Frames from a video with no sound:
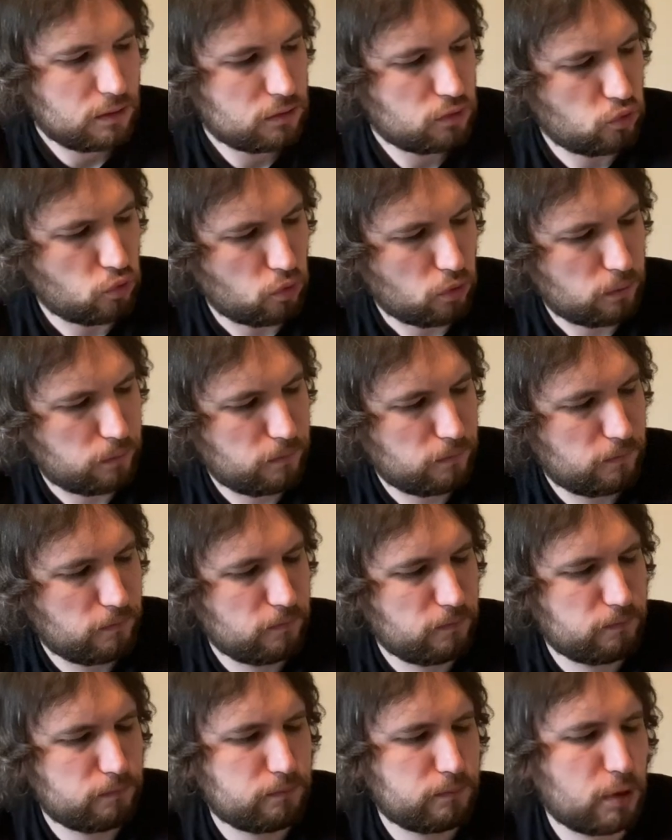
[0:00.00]
sort of
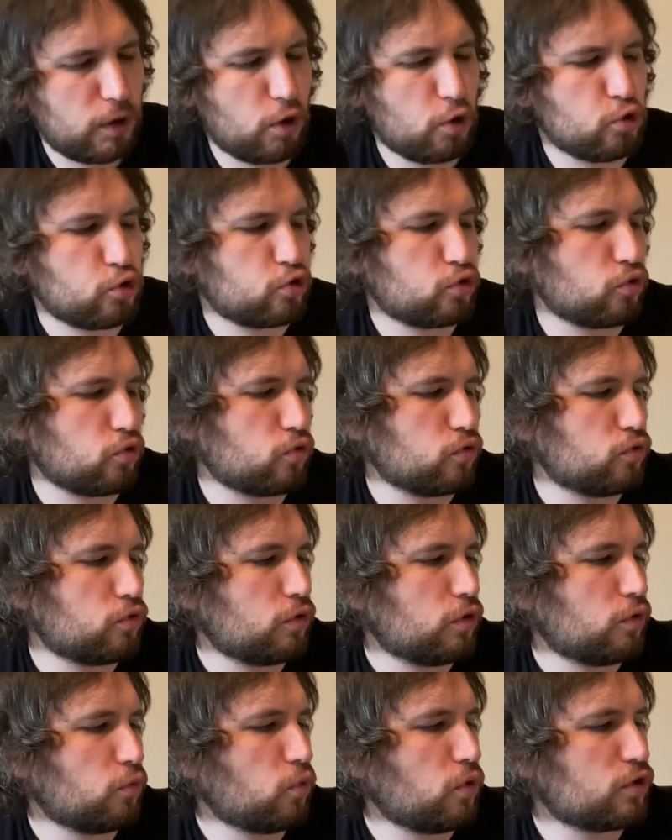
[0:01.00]
poster.
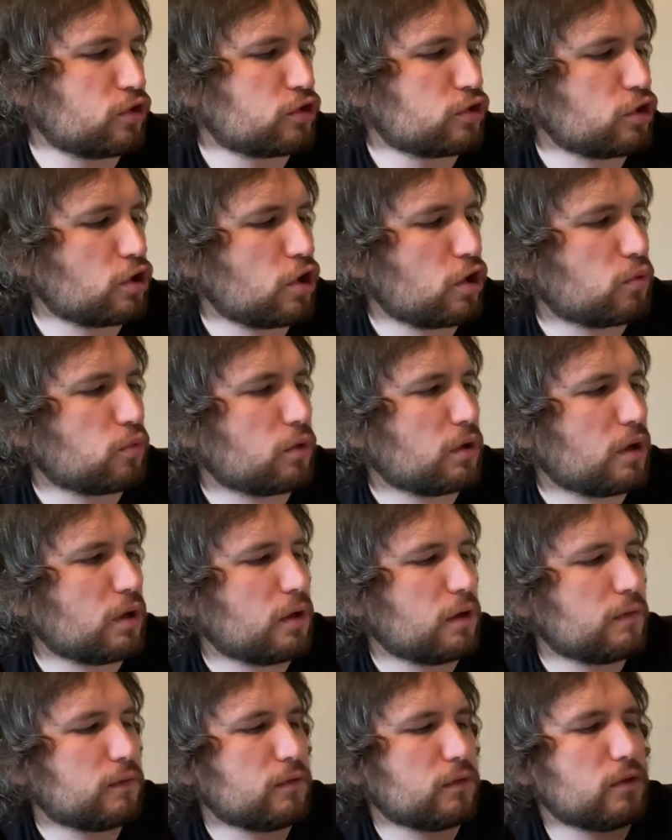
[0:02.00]
On one side, we
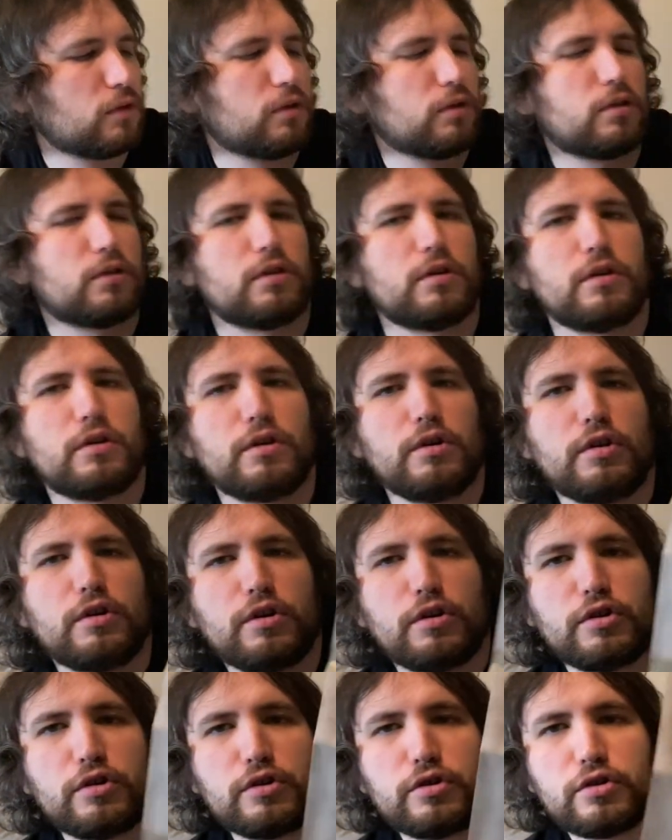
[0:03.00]
have
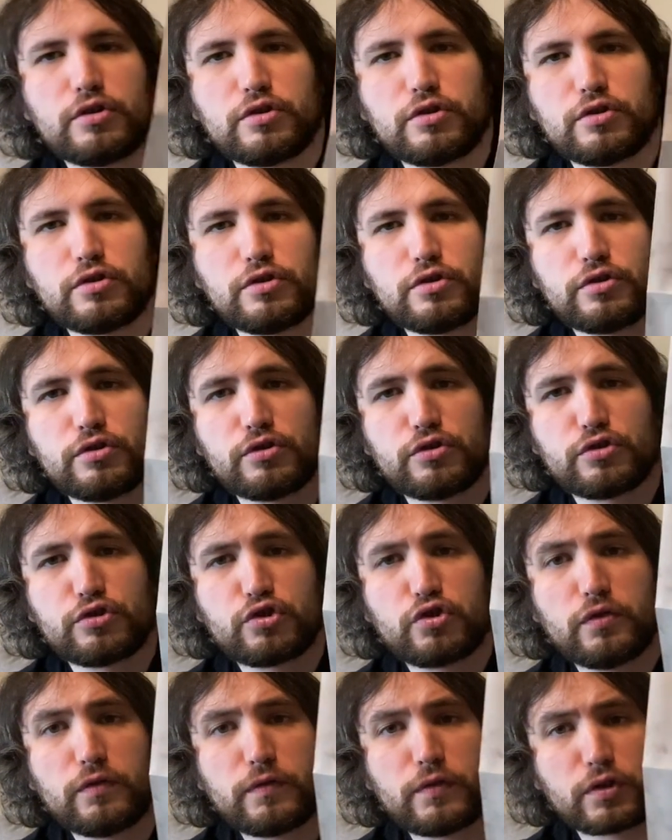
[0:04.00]

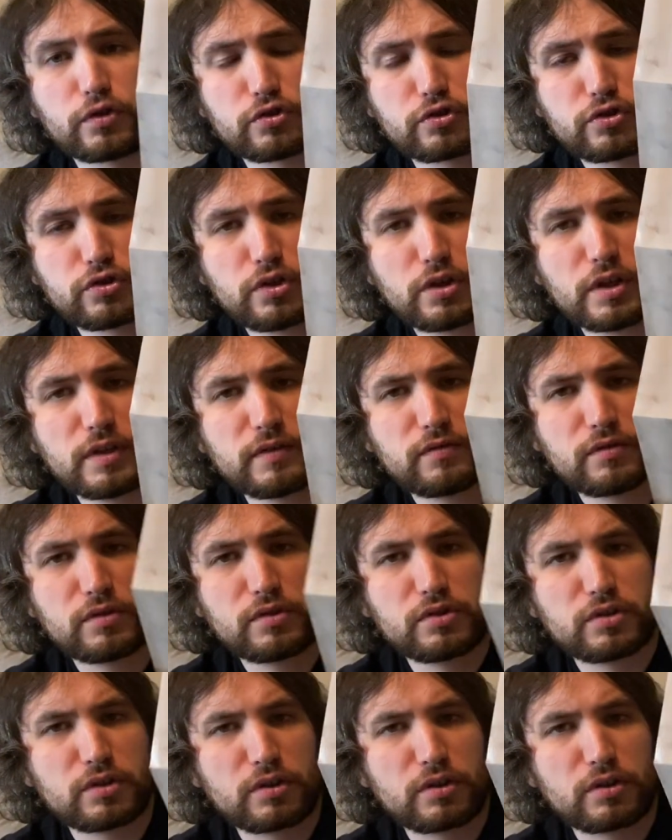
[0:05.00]
Sufjan Stevens